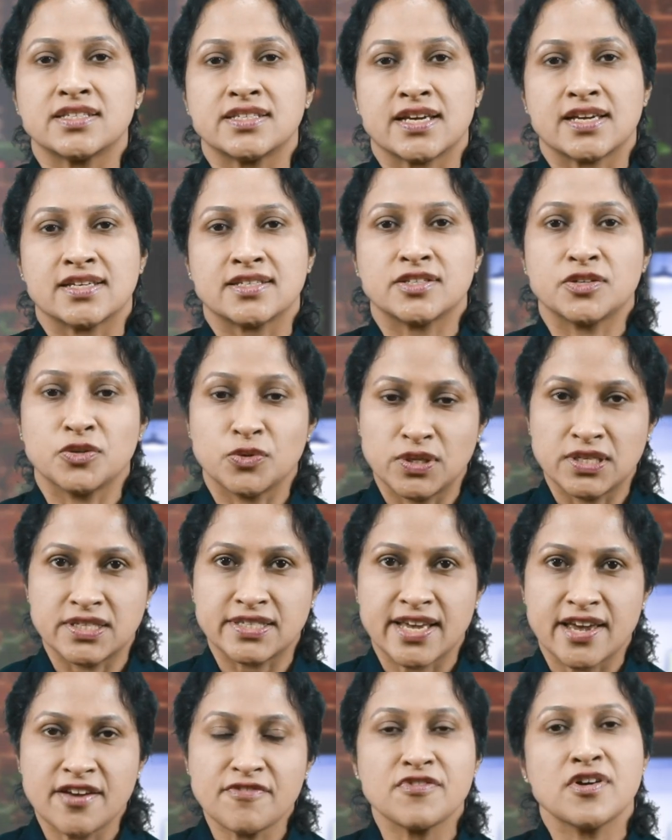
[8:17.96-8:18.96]
such as
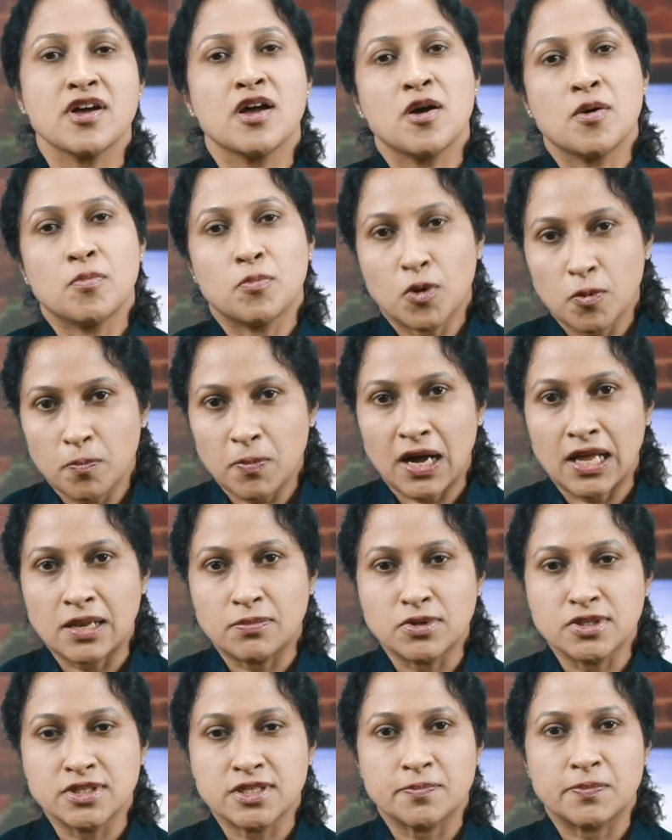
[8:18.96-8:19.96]
UNICEF, Bhopal
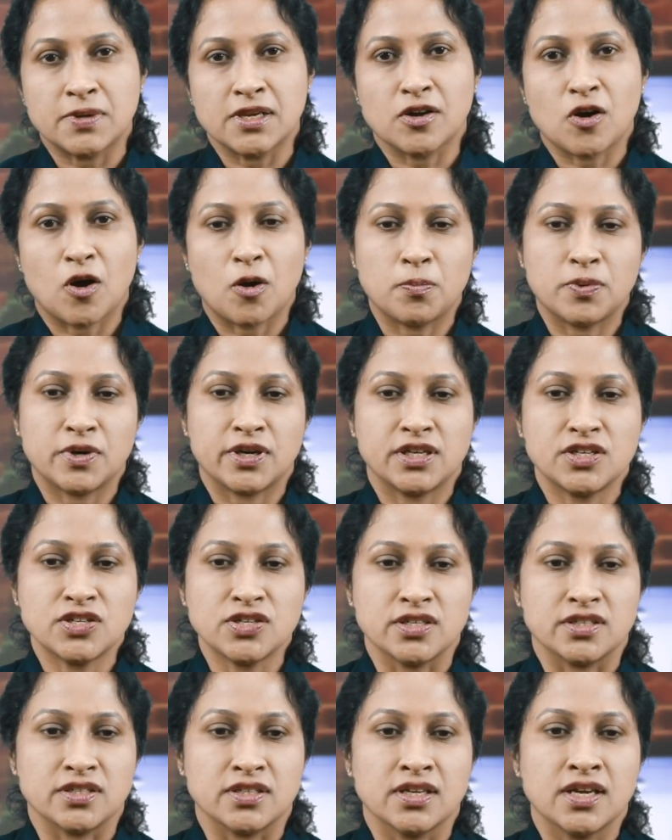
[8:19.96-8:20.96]
Municipal
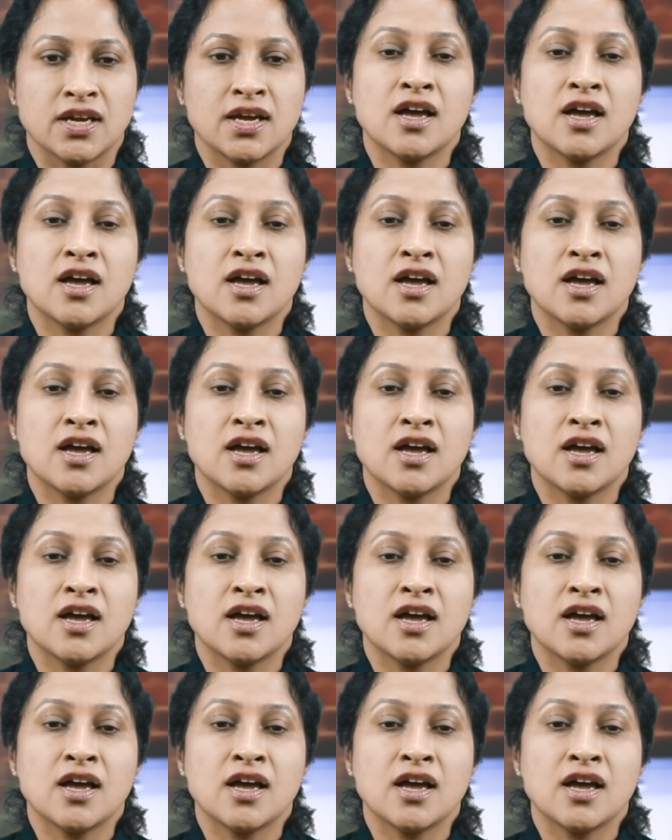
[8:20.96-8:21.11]
Corporation,